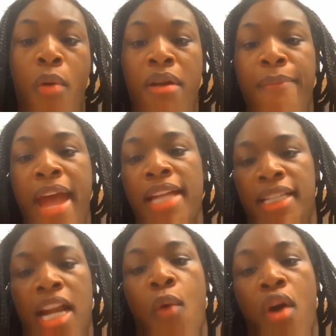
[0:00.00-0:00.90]
Oh, one more
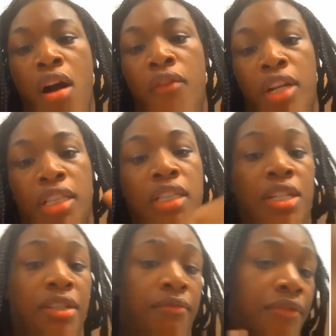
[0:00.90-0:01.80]
badge and I walk over
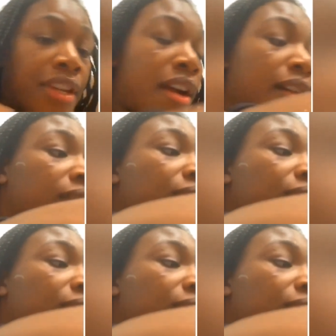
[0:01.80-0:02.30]
there to the gym for